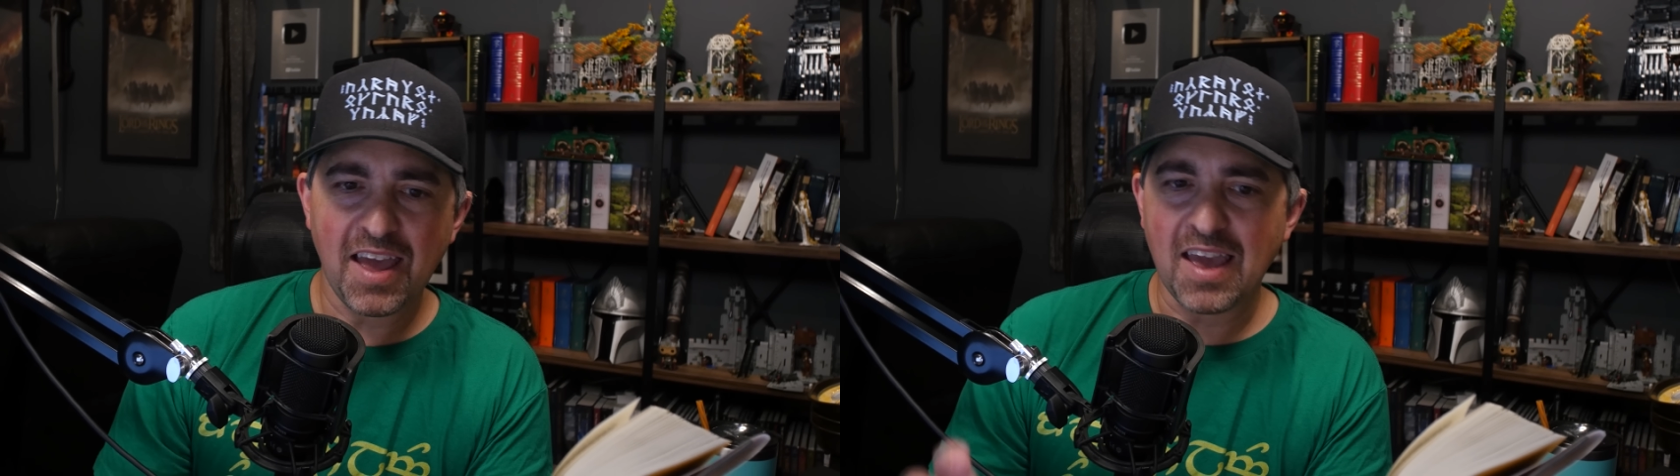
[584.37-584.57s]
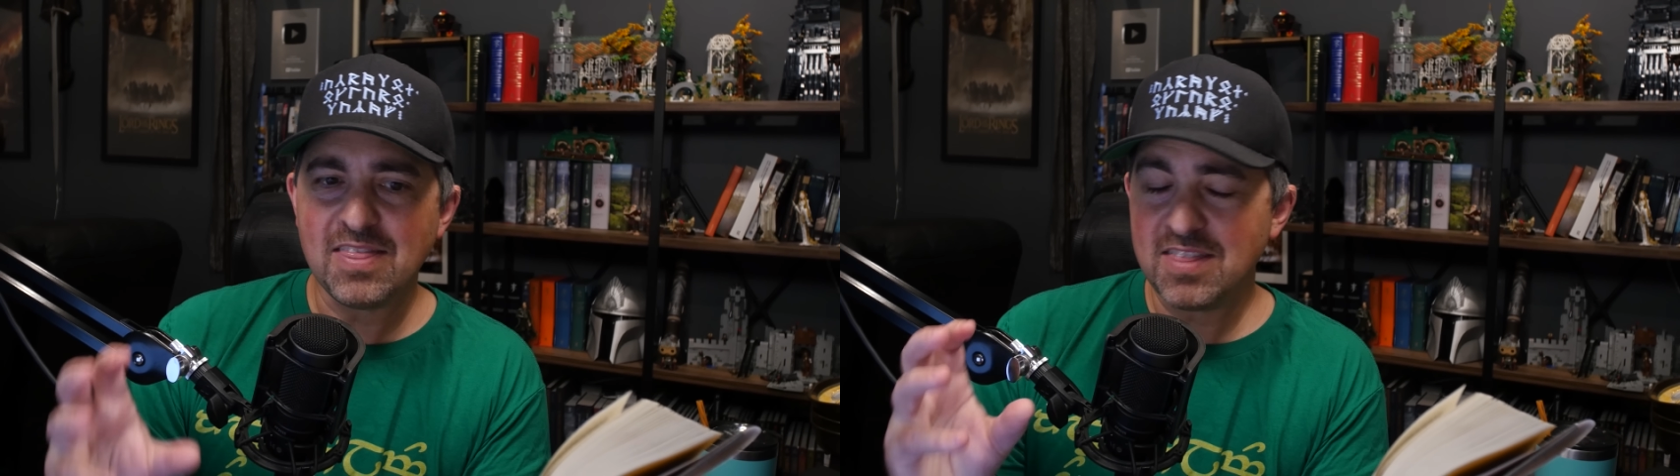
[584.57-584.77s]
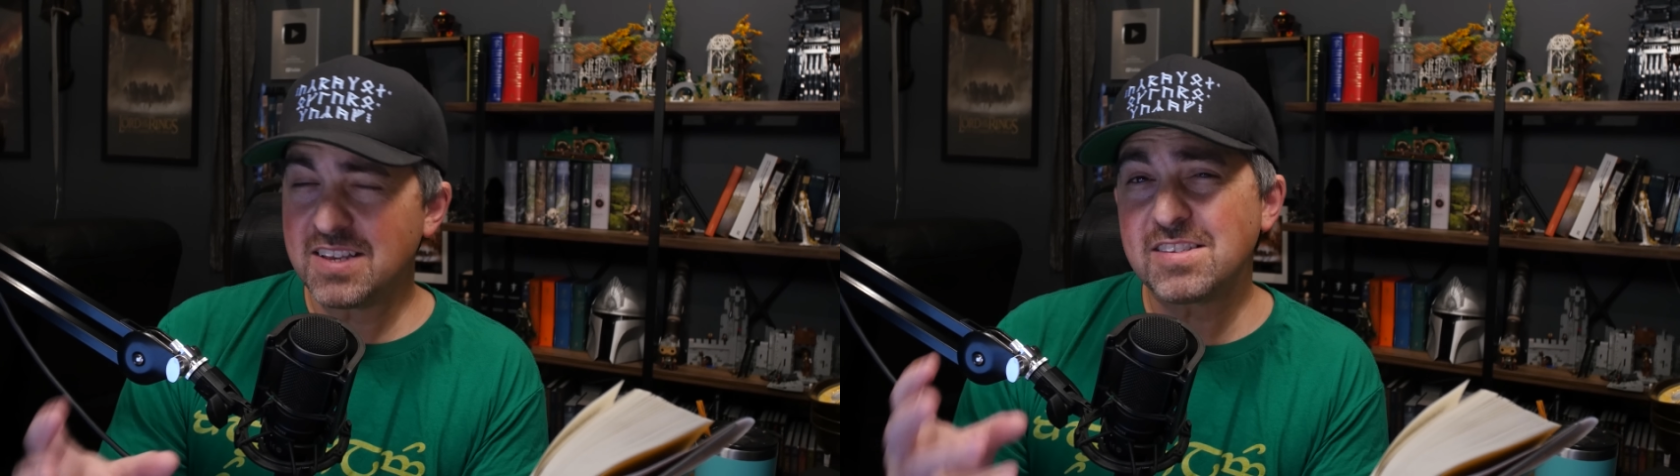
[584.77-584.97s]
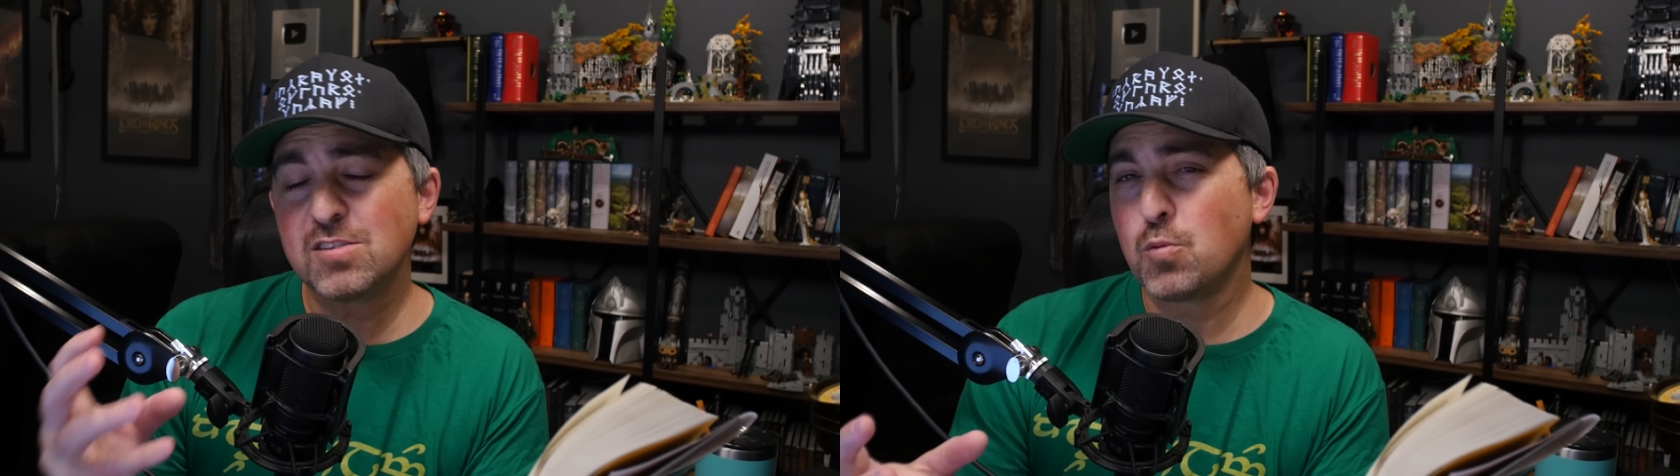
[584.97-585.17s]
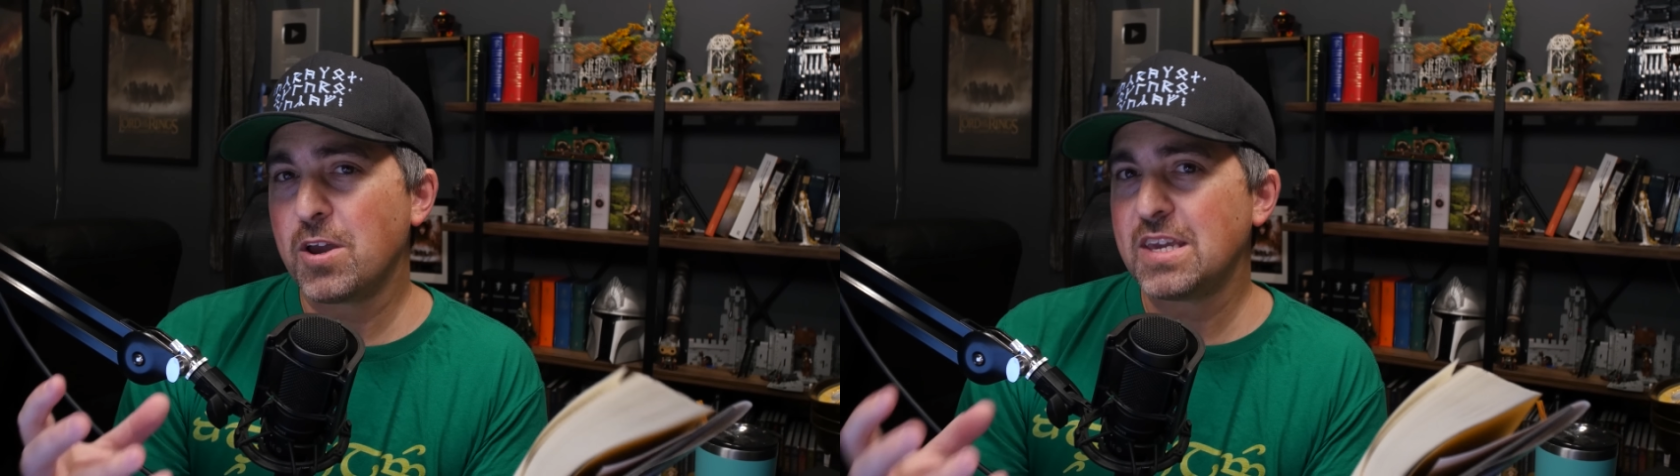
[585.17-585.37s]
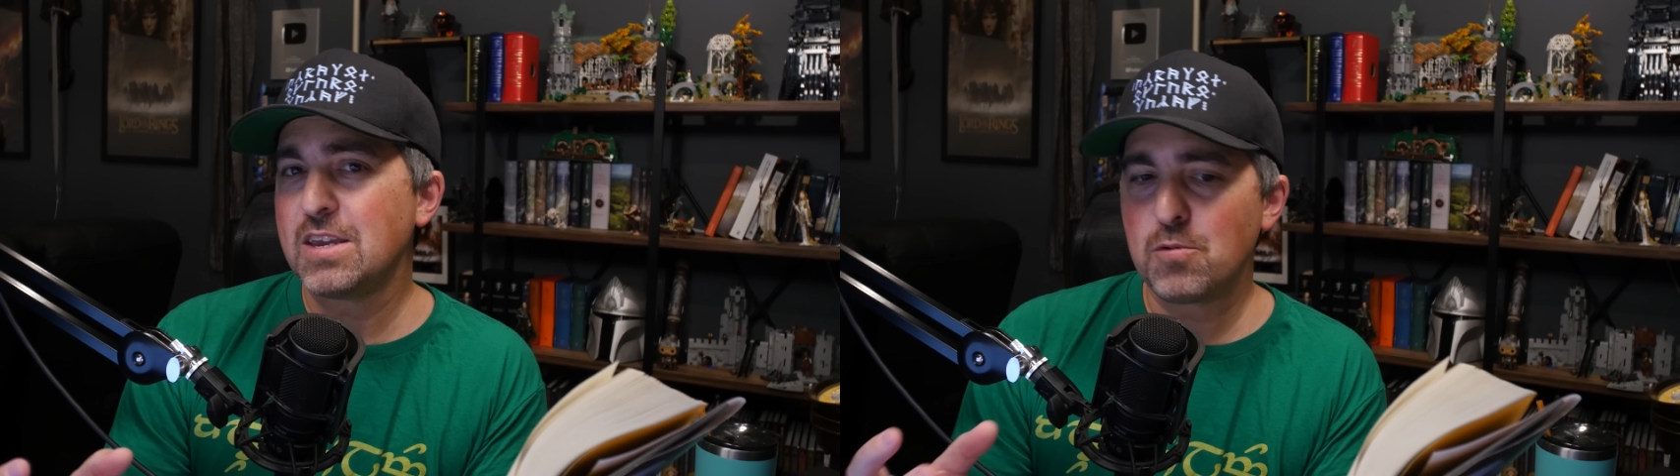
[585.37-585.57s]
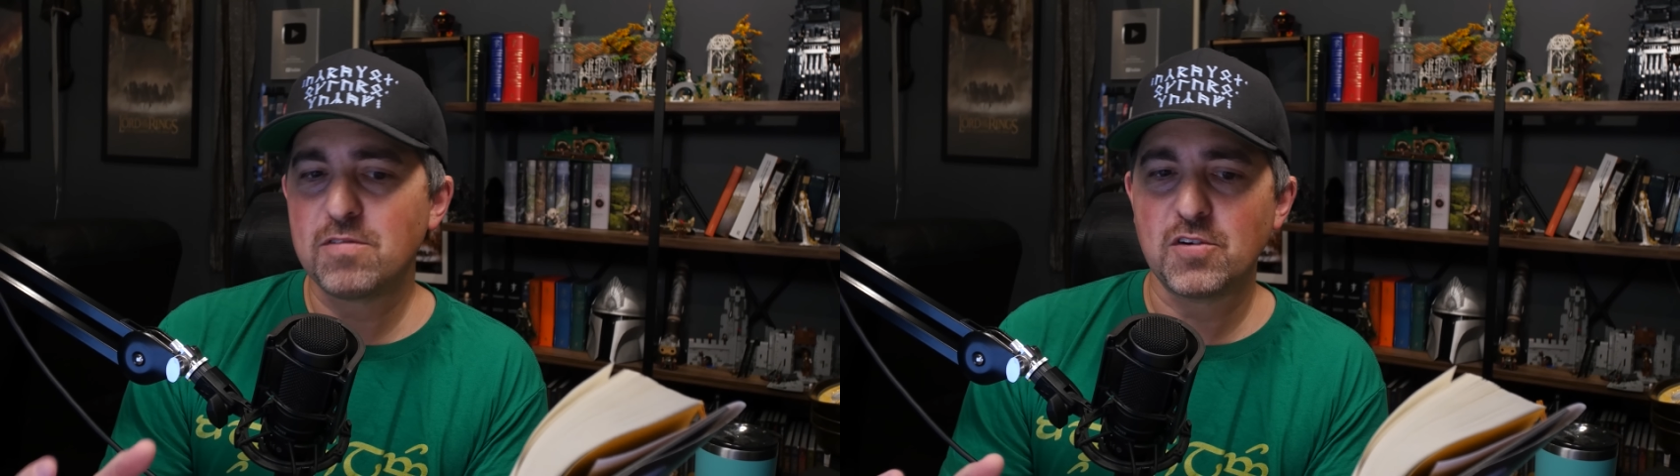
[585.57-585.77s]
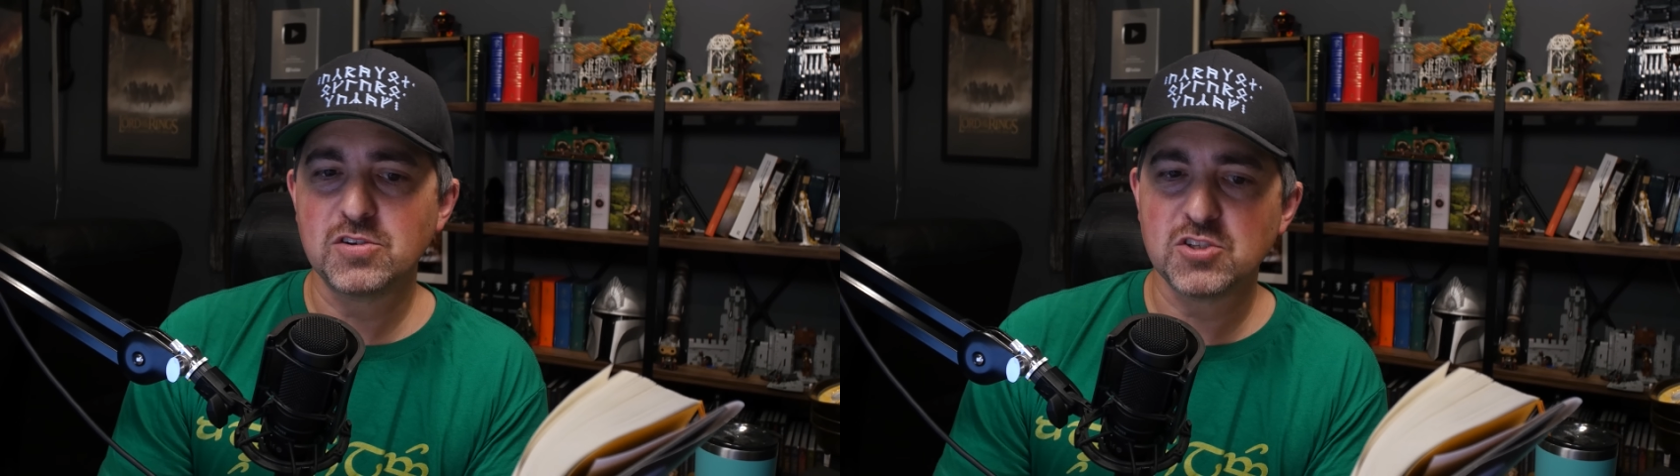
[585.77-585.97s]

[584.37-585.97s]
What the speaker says: And this is what he refers